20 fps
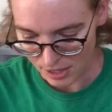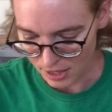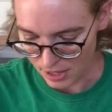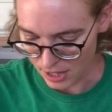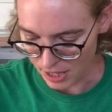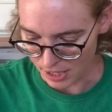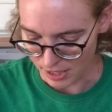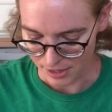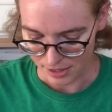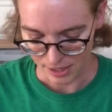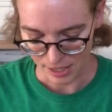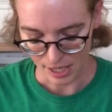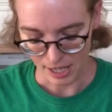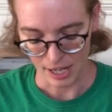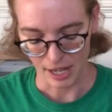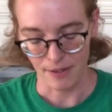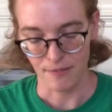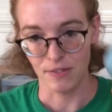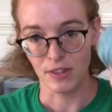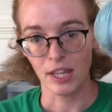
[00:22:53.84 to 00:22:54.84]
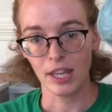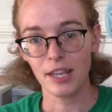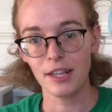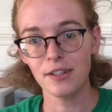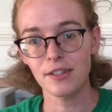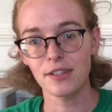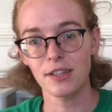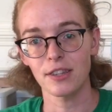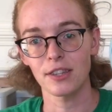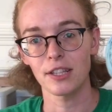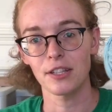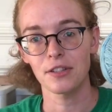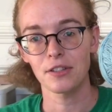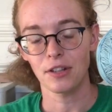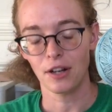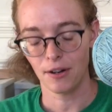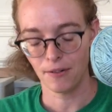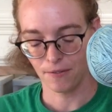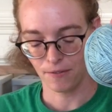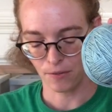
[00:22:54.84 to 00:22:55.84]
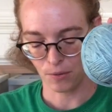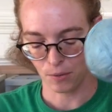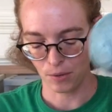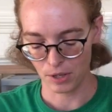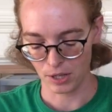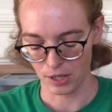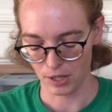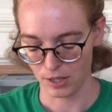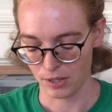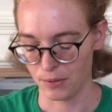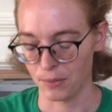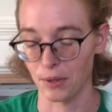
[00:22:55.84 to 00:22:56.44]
let's see, I have these. These are for,